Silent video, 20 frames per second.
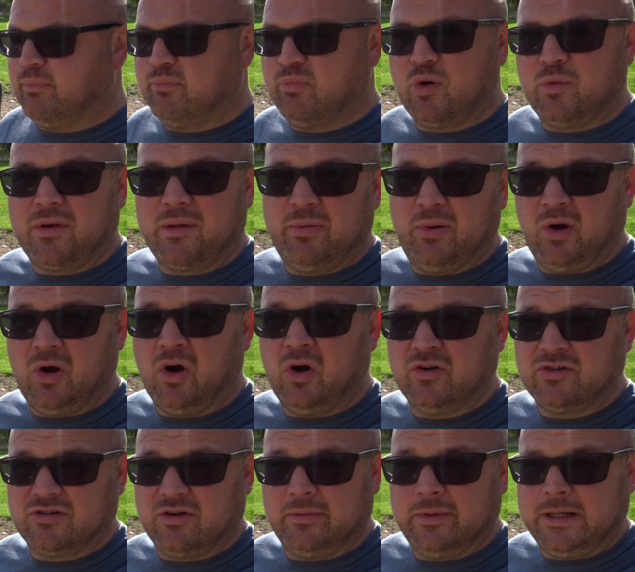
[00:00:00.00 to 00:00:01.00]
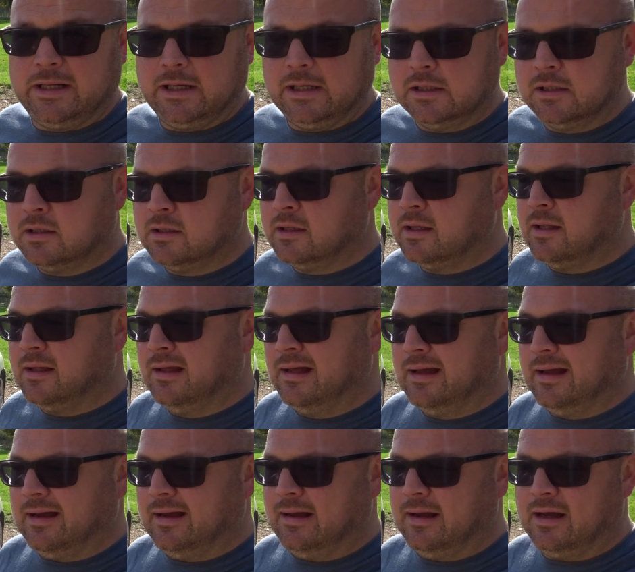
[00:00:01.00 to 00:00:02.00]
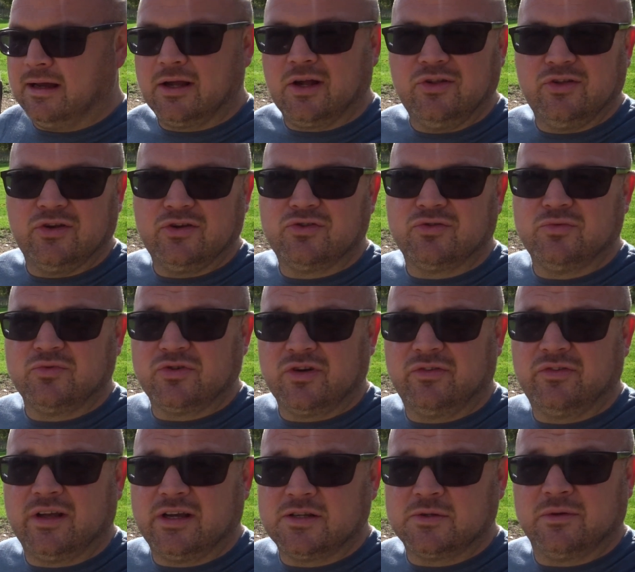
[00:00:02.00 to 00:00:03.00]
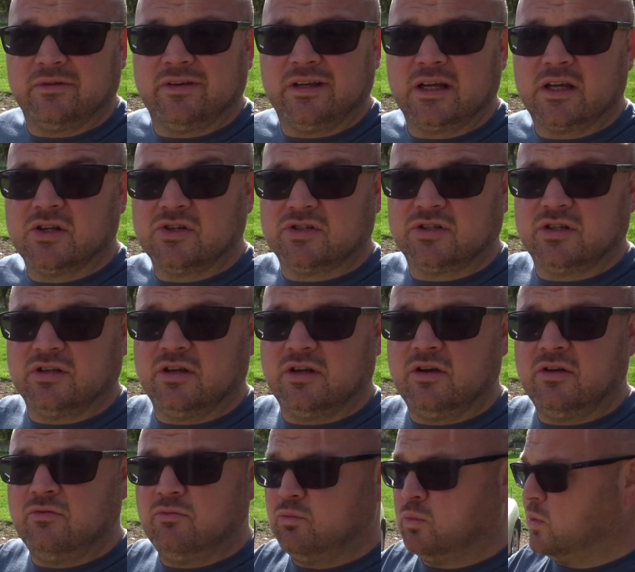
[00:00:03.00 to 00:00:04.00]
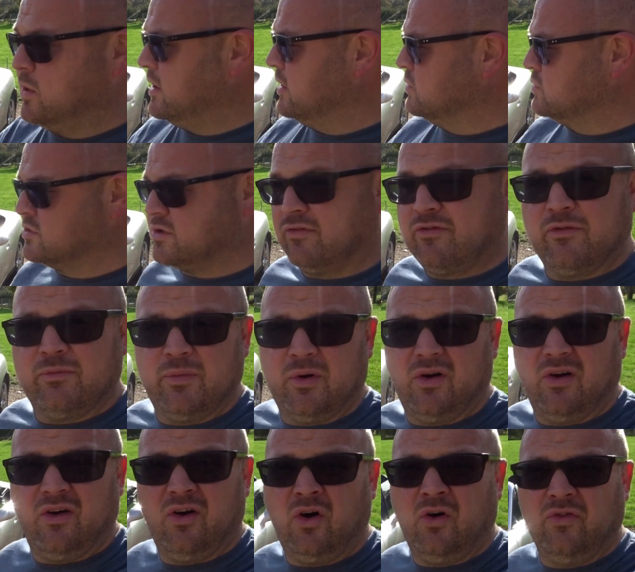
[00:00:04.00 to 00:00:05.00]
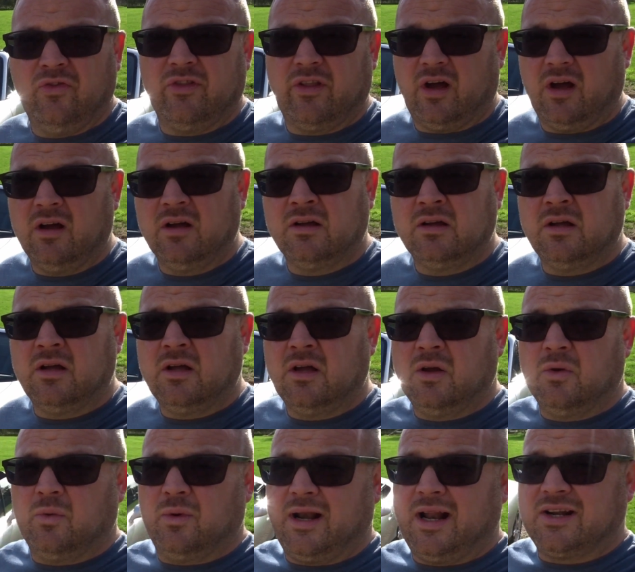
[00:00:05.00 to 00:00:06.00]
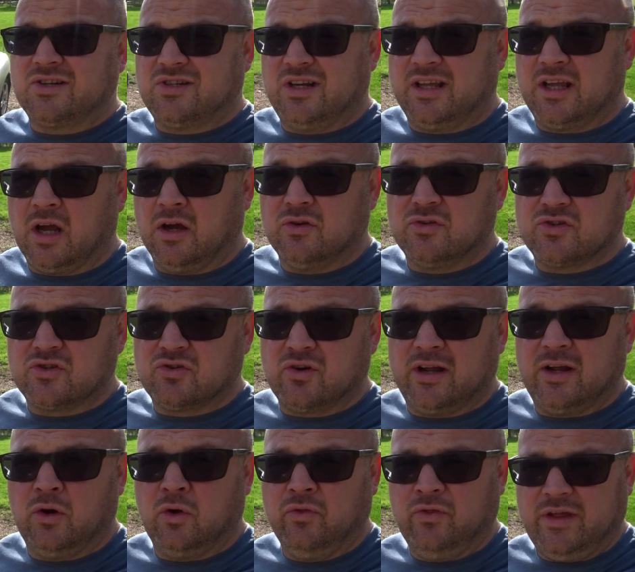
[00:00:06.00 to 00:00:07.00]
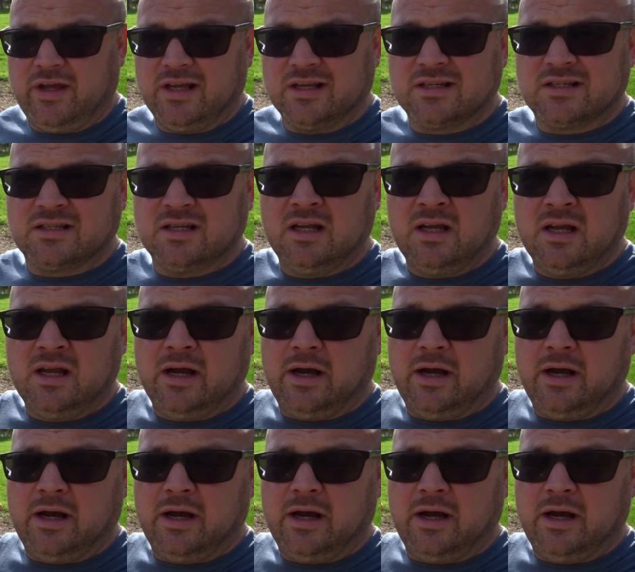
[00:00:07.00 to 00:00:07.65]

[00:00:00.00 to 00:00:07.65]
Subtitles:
probably put a hydro in it, and go and do some drift days with it, because the wheels off of my Honda will actually go straight on this,